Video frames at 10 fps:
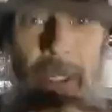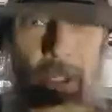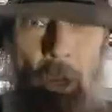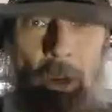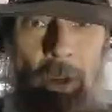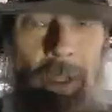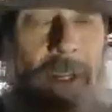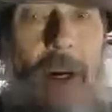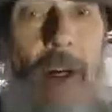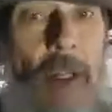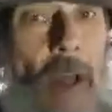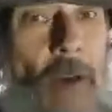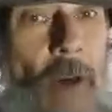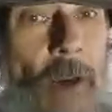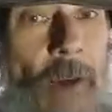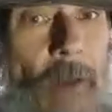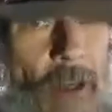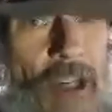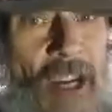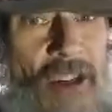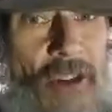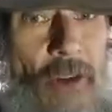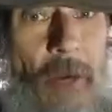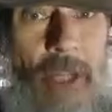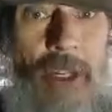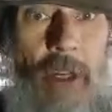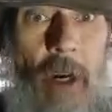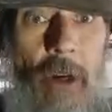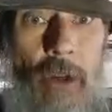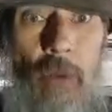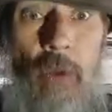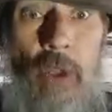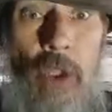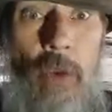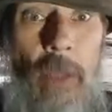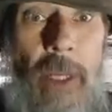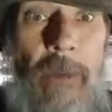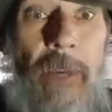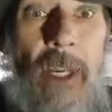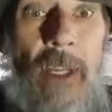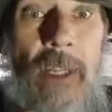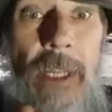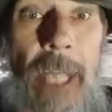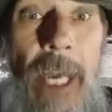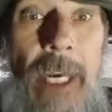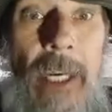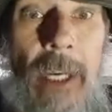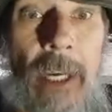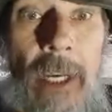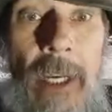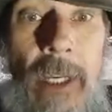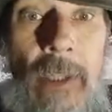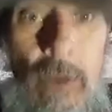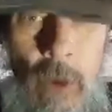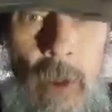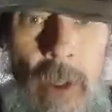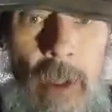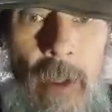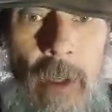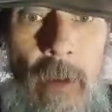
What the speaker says: local. Are you local? Why don't you answer the question? Do you live in Lake North or